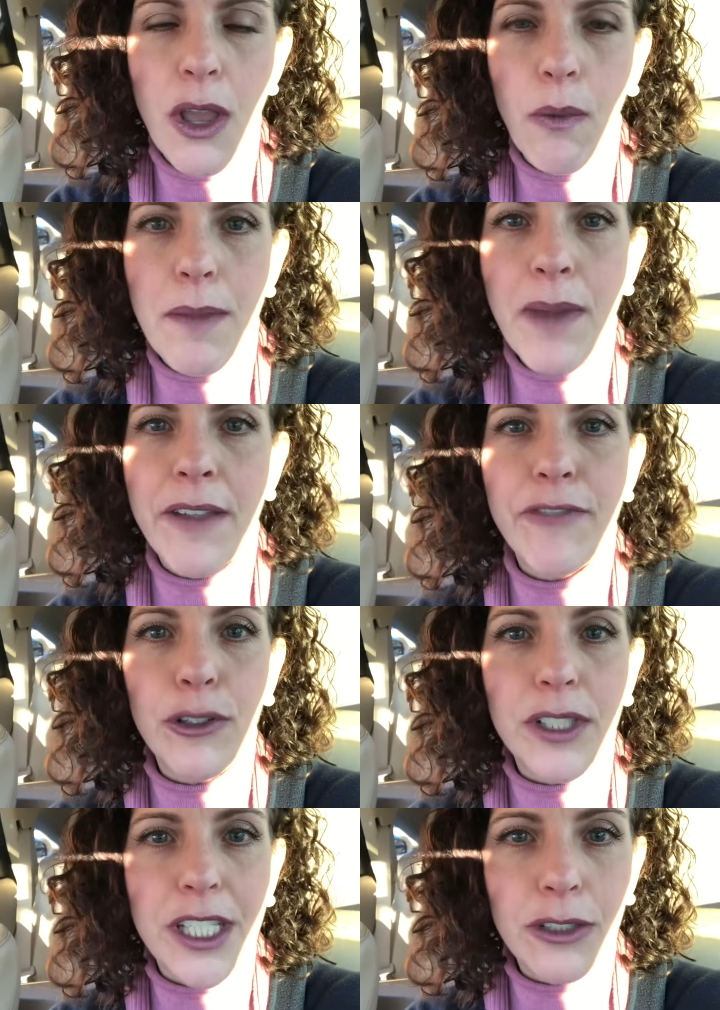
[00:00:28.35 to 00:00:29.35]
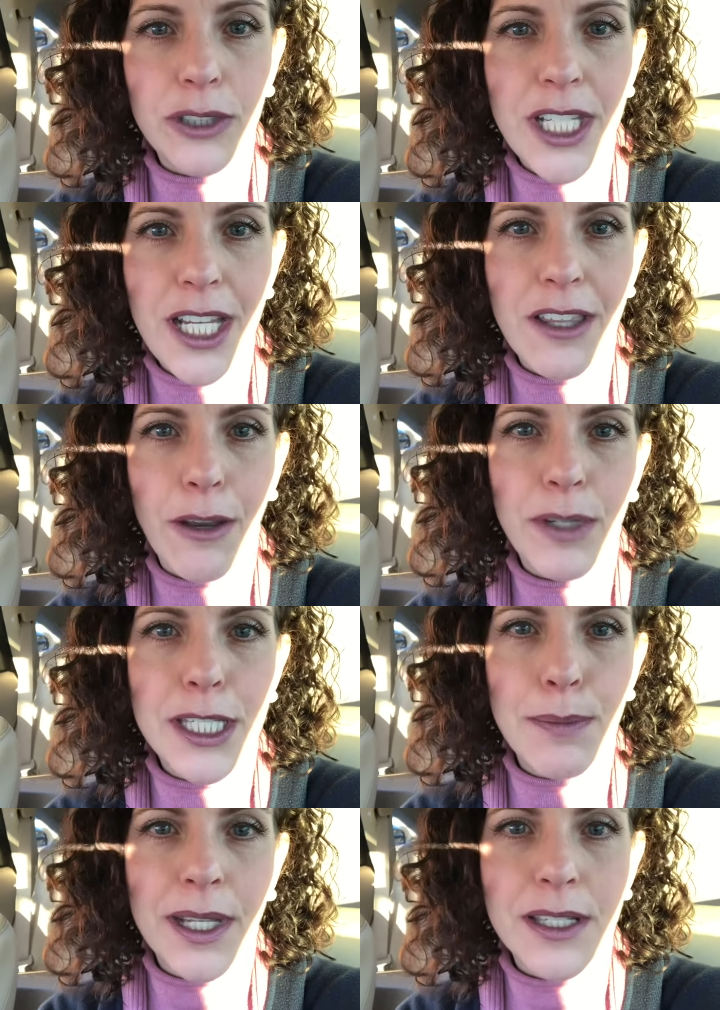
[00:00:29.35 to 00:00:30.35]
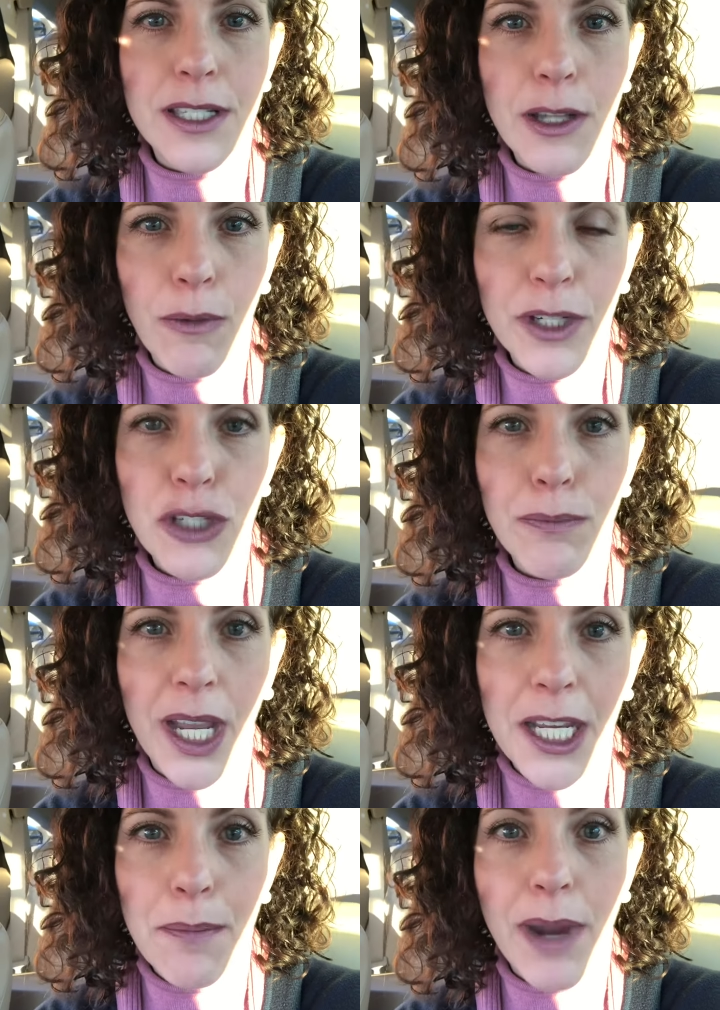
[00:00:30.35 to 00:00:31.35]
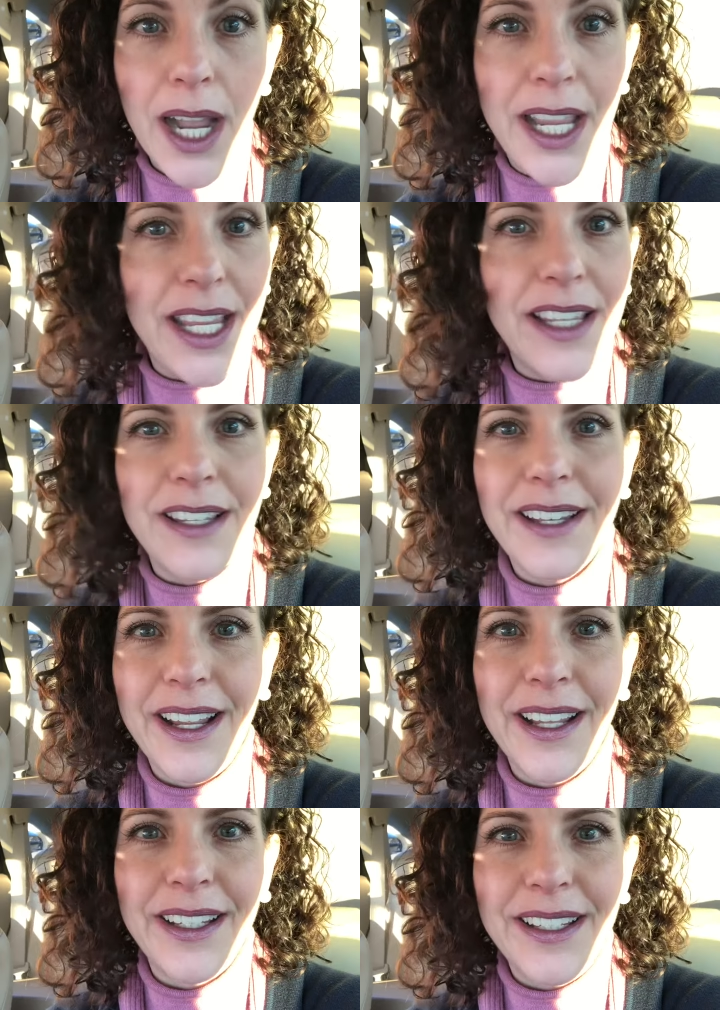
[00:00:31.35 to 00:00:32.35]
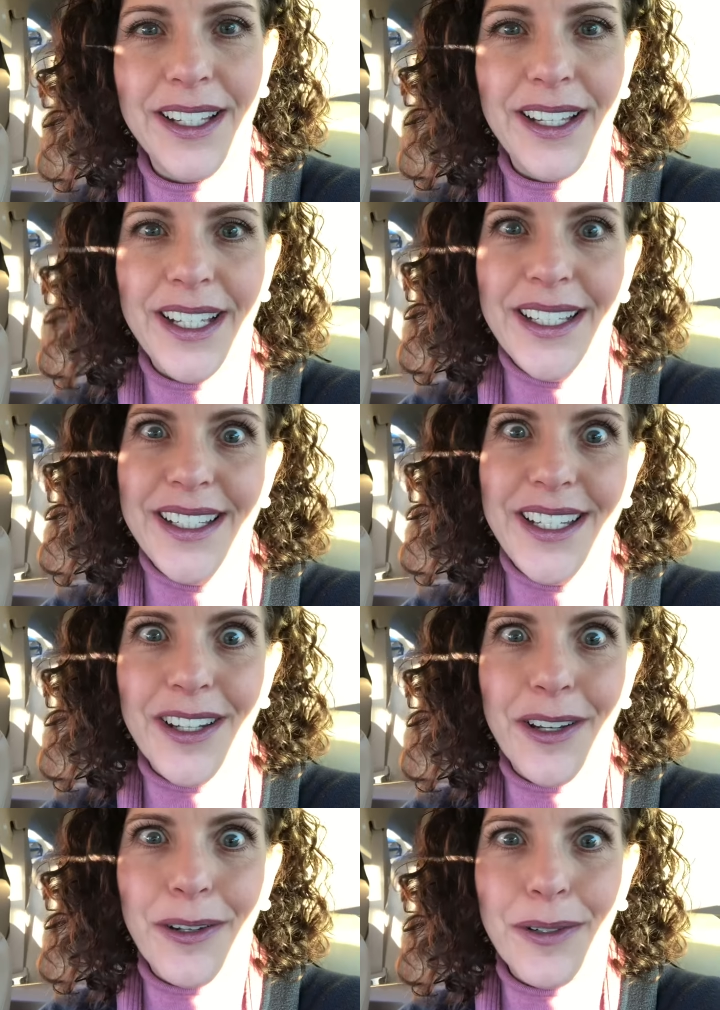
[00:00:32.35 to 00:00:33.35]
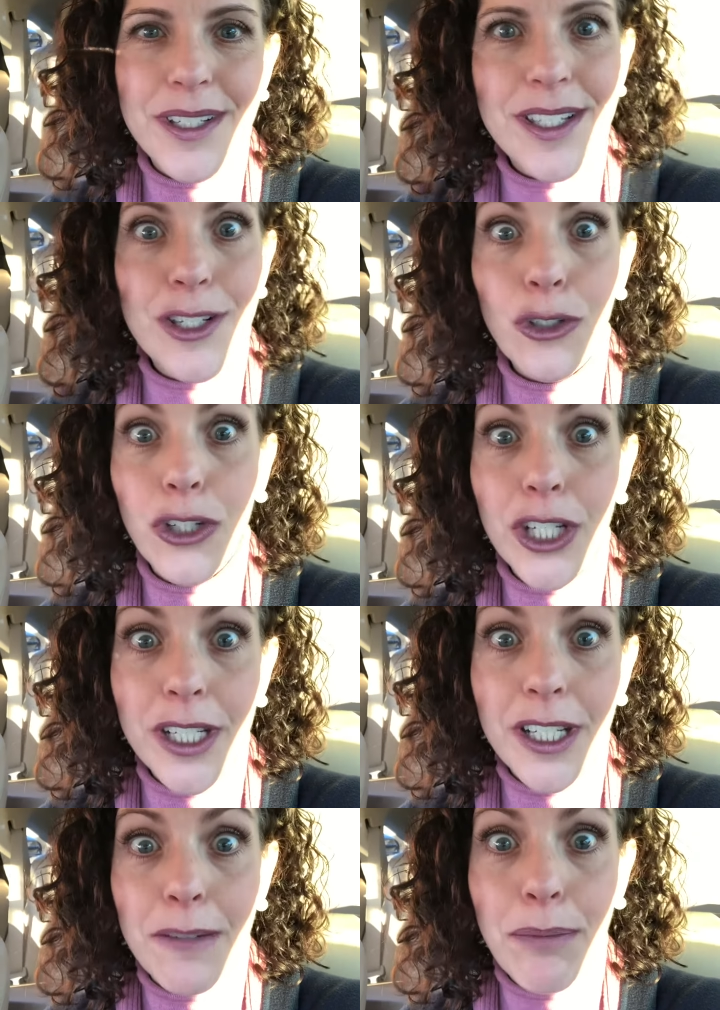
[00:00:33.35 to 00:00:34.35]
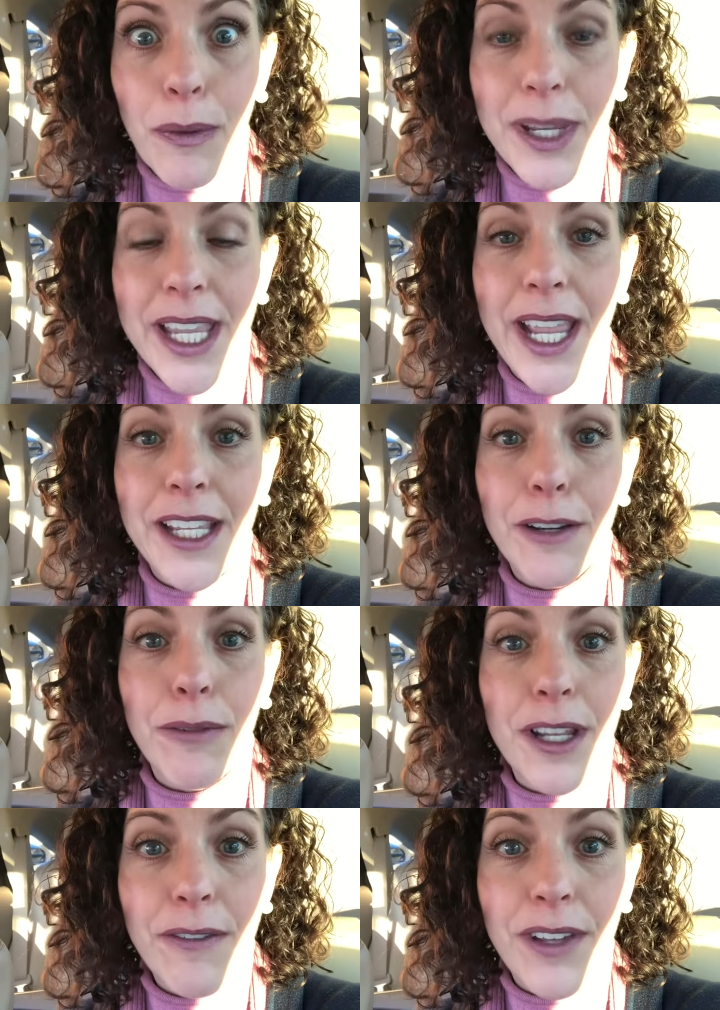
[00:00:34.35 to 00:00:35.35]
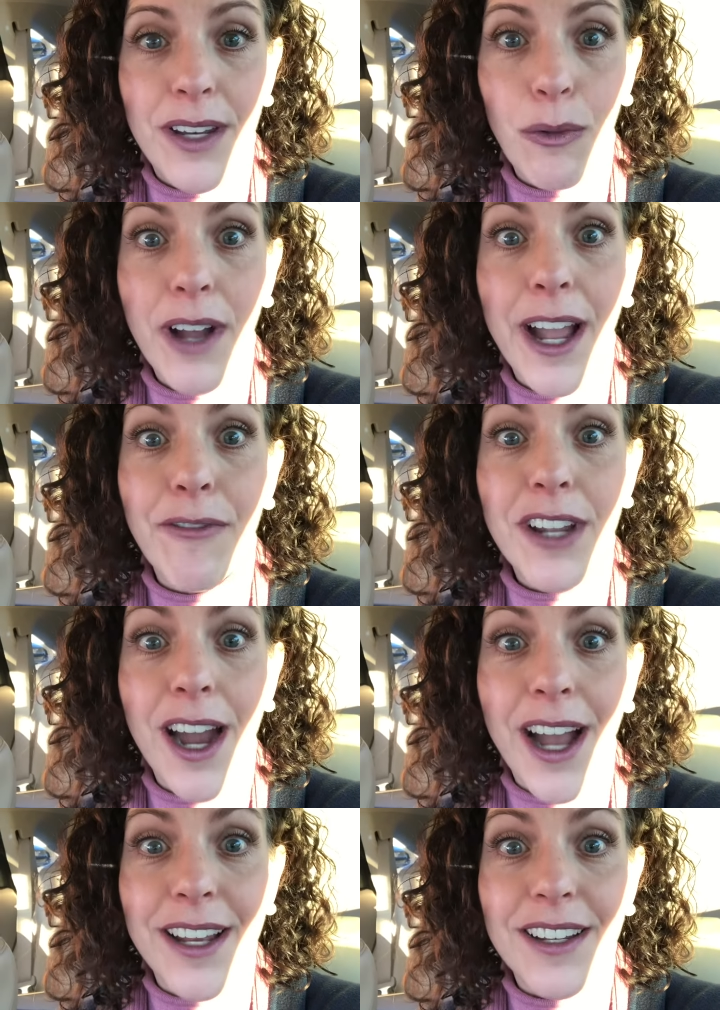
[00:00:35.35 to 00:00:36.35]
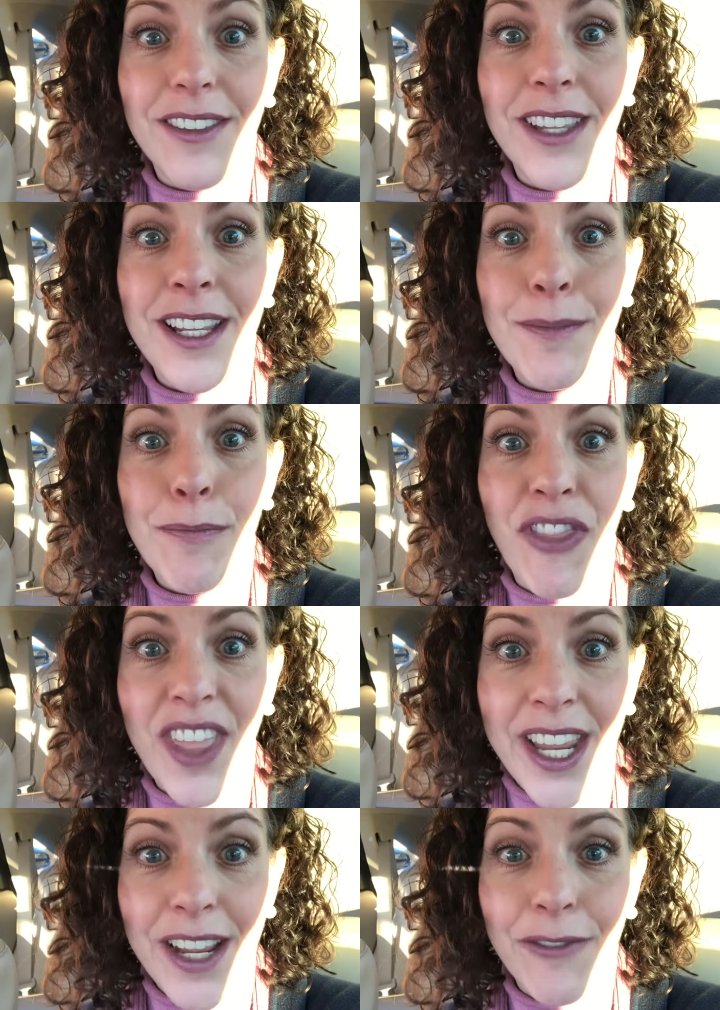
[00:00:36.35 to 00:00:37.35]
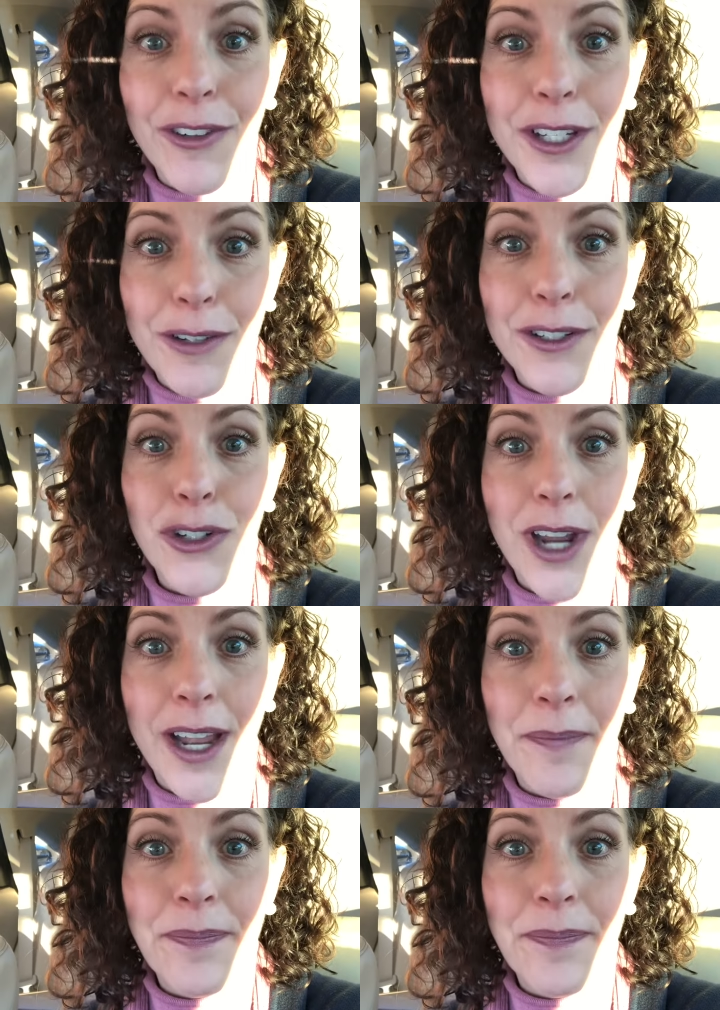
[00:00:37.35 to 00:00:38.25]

We might feel guilty that we spent so much money buying it and, you know, it's still good, but we can't get rid of it. Well, I've got the thing for you to try.